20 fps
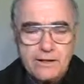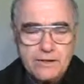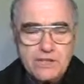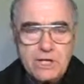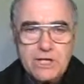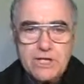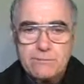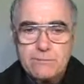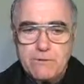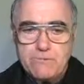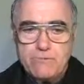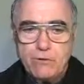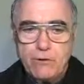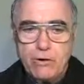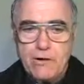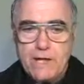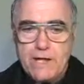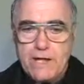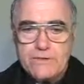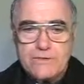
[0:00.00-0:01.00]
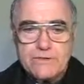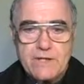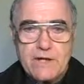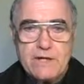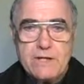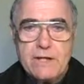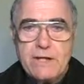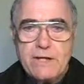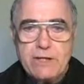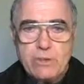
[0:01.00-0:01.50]
Just before he
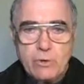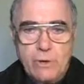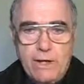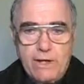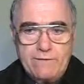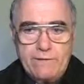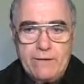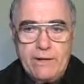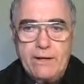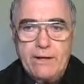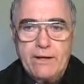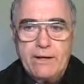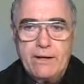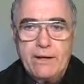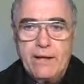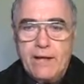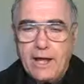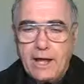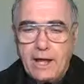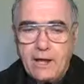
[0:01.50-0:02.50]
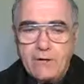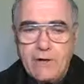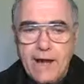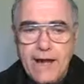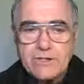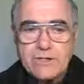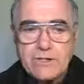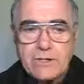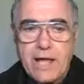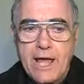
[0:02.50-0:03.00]
ascended into heaven,
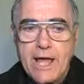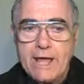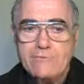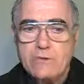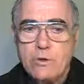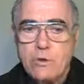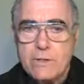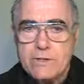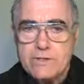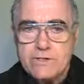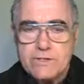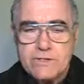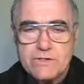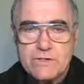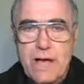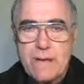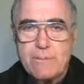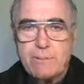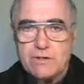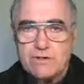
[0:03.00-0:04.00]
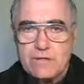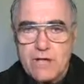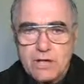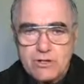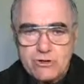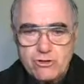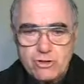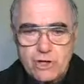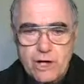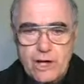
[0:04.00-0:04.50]
Christ gave to his disciples
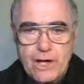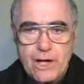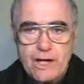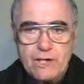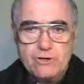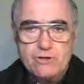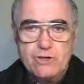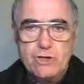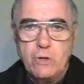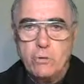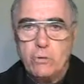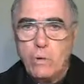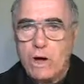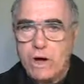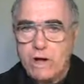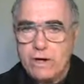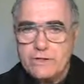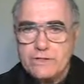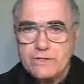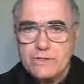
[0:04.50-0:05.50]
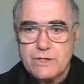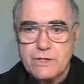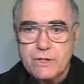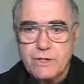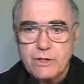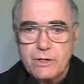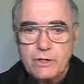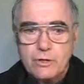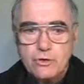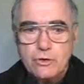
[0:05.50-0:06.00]
a charge. It was
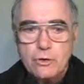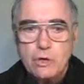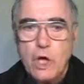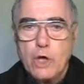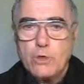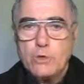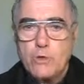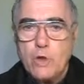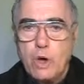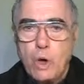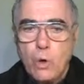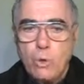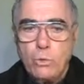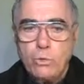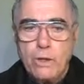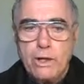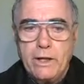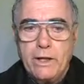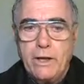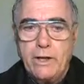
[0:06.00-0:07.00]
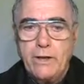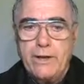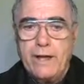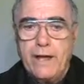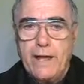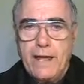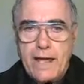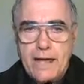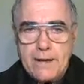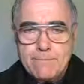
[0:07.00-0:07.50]
to go to the whole world
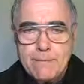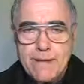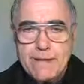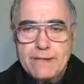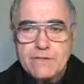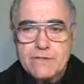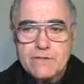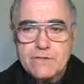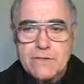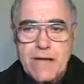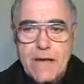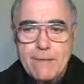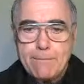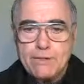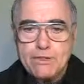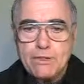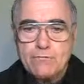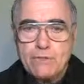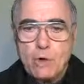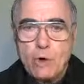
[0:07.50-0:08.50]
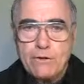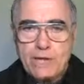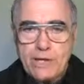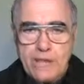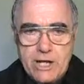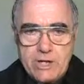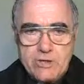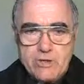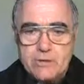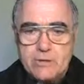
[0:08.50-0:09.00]
and make disciples of all the
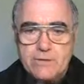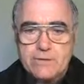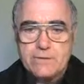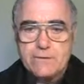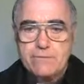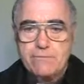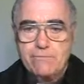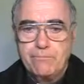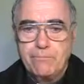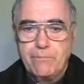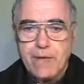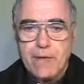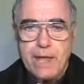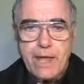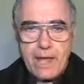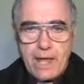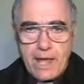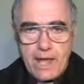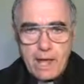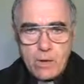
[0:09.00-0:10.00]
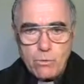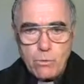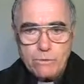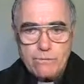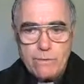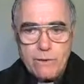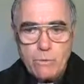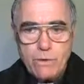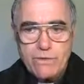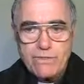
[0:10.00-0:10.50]
nations. He
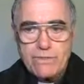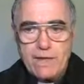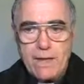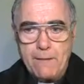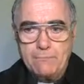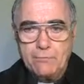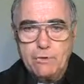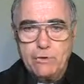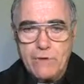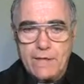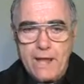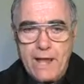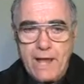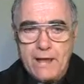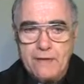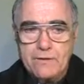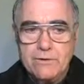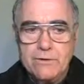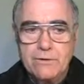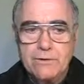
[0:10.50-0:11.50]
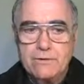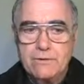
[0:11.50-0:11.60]
would be with them to the end.